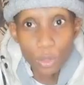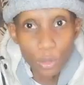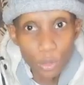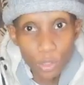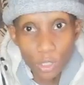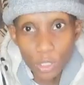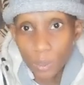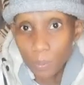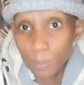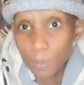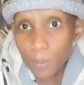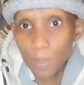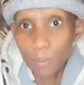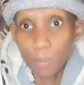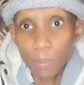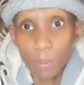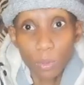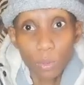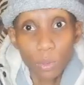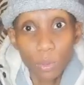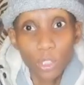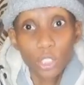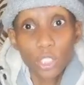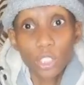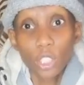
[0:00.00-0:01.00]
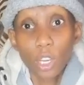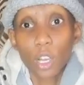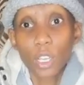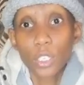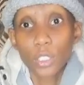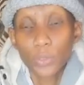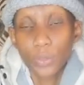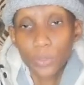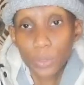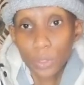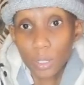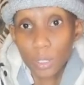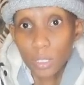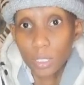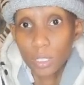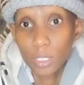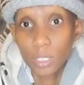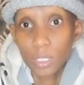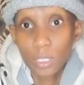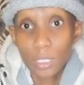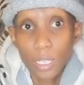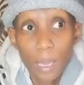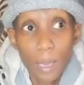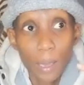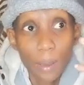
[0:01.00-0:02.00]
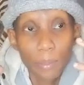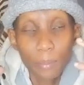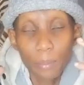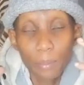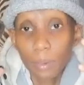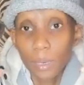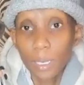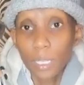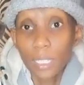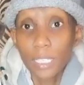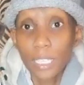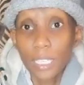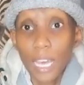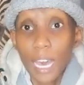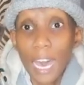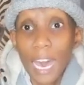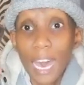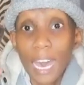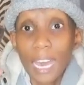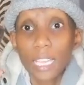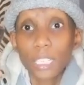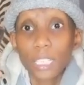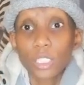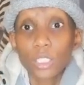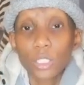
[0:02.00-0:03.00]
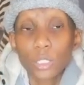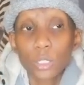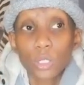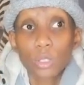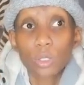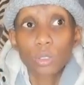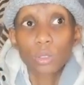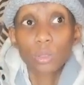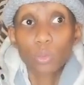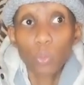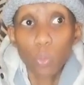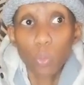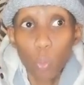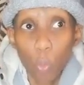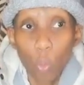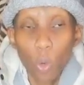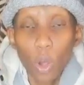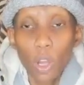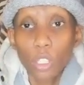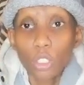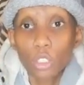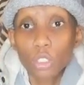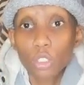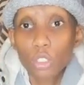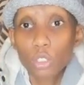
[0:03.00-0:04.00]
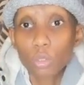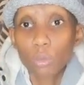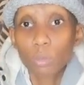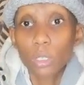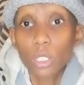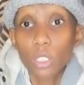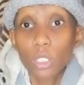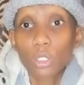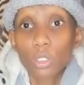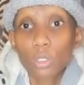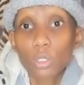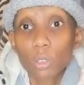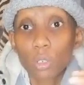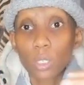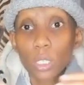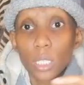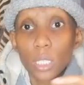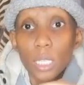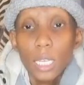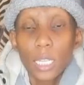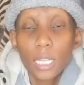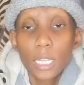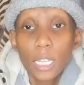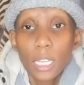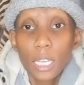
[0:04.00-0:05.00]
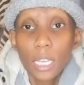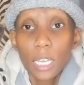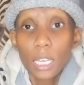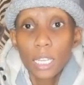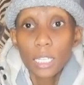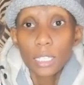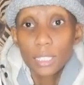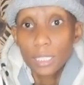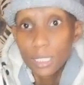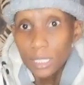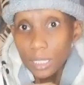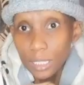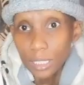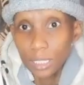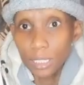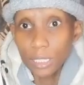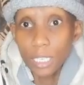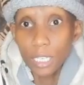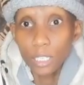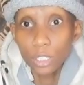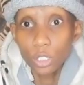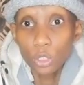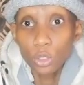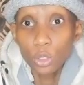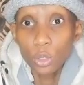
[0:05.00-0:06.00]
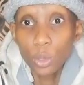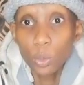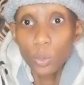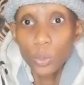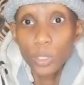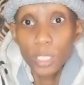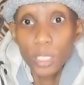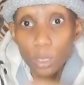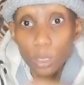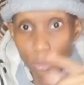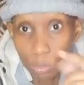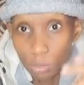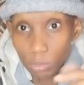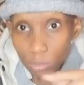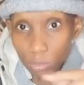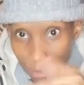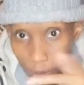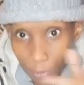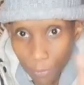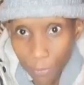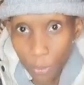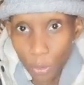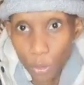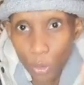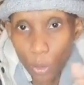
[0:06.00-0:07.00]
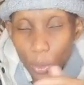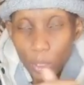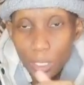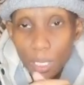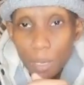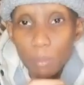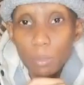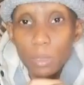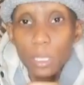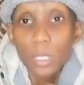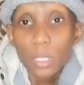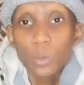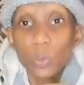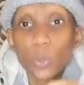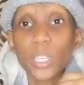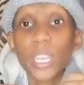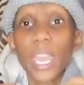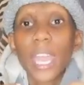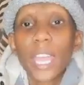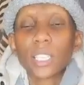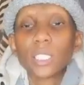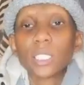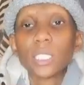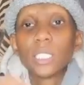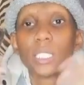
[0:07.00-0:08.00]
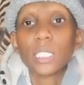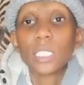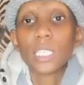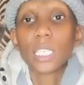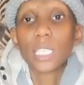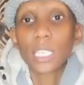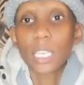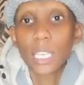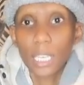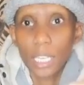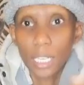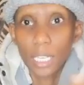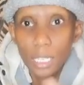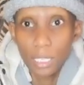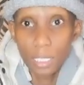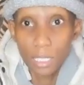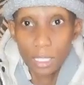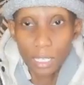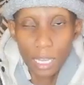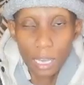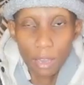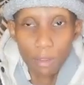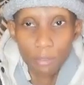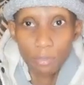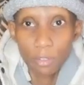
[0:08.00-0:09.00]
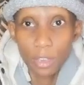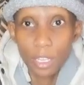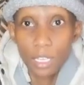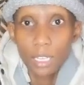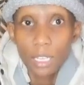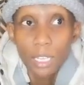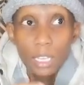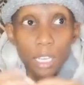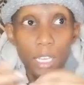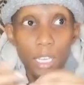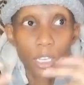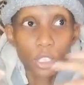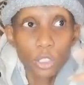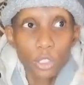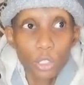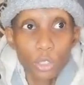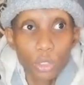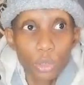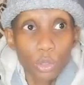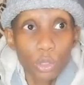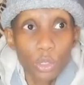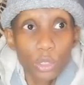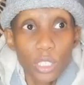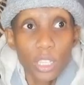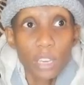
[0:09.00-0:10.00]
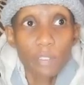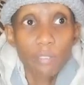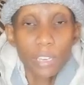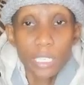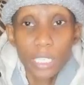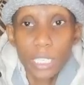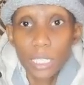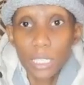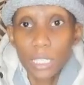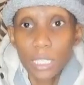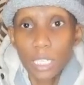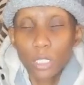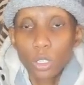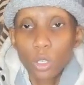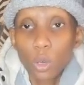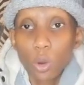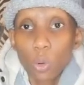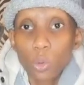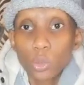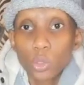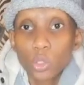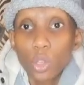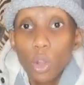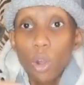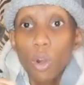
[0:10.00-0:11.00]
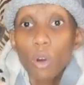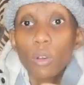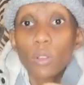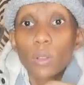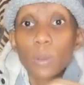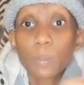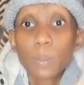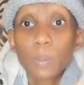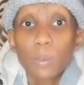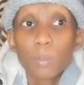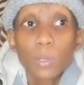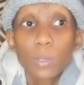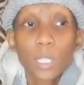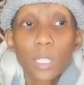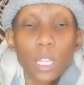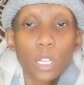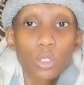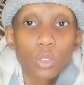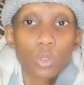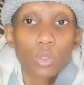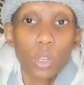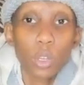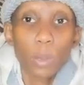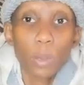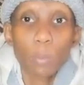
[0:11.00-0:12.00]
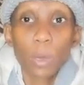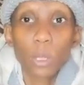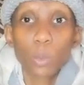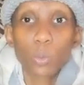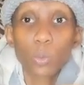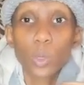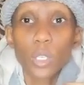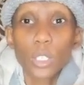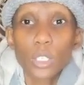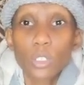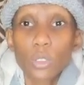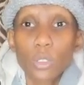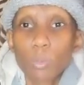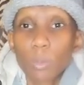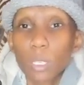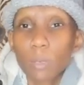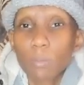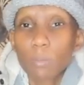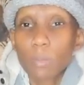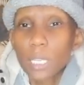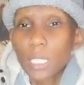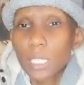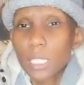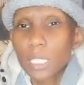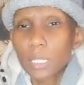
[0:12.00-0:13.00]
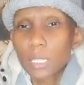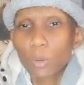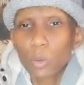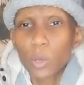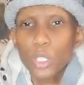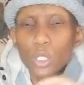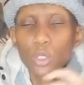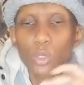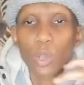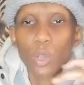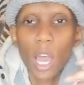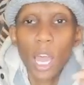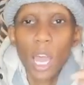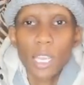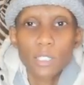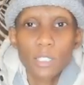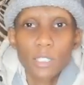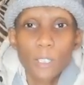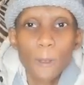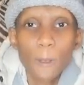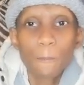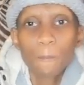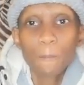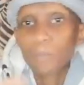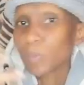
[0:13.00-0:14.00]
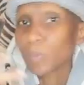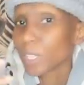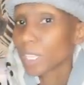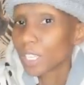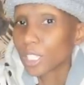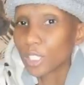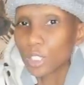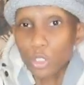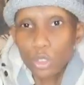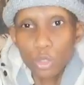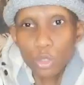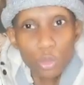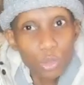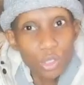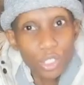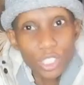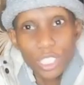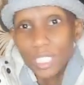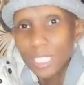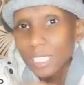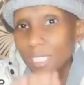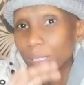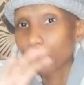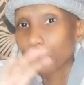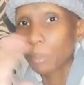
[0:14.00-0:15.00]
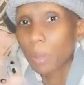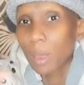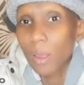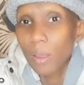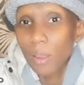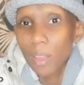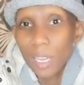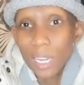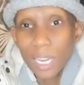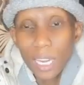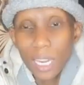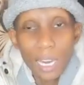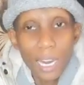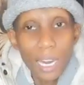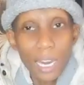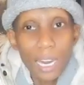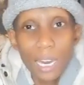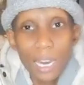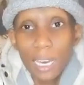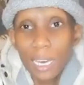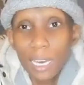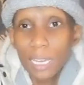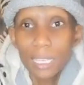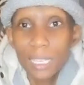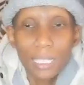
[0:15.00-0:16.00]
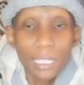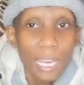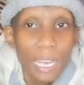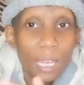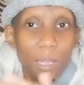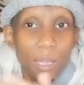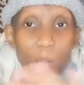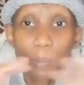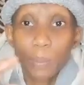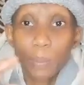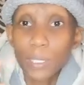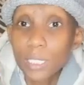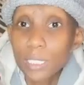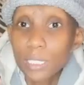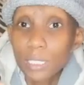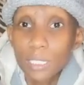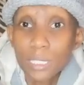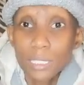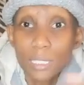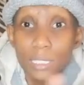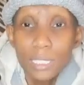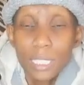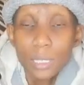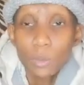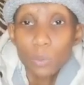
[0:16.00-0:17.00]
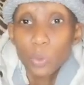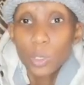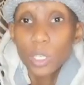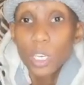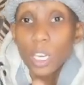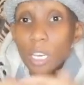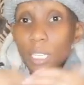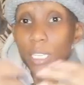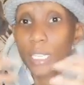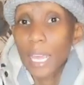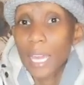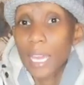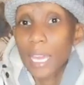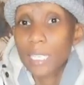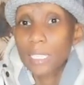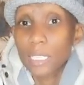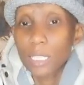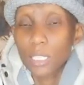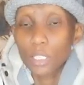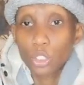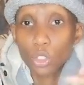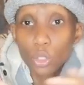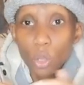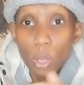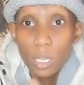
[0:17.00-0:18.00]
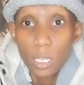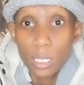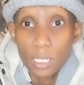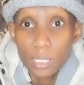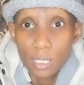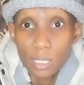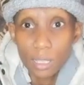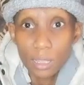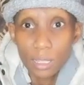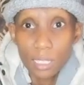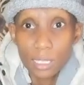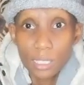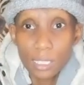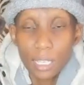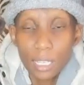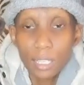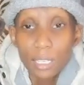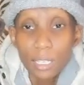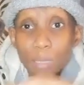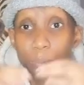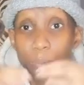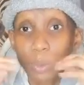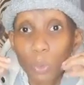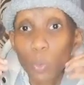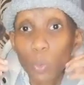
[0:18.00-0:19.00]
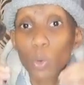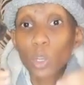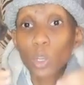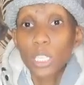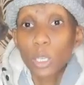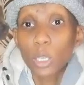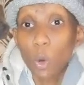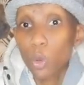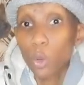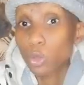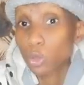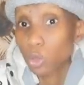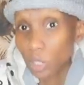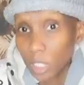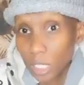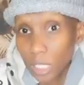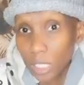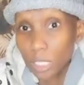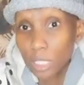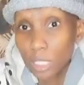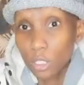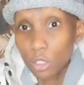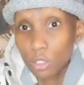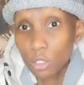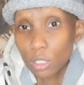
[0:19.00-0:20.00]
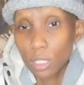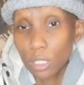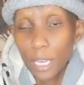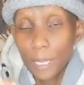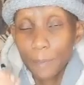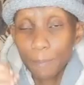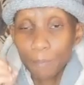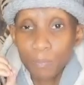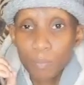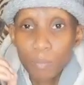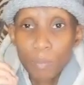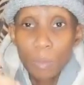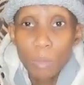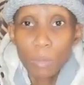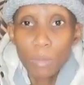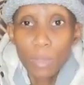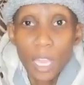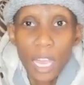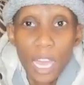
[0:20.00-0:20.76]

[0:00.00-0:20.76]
Usually people would charge for this, but I just want to make sure that T and I, you know, we, if you know what I mean, we actually get ahead in life. And you know, you never get that coach. All the people that are talking about ways to make money and ways to hustle is usually in America and other places that we can't access dollars and things like that. But we'll also get into that.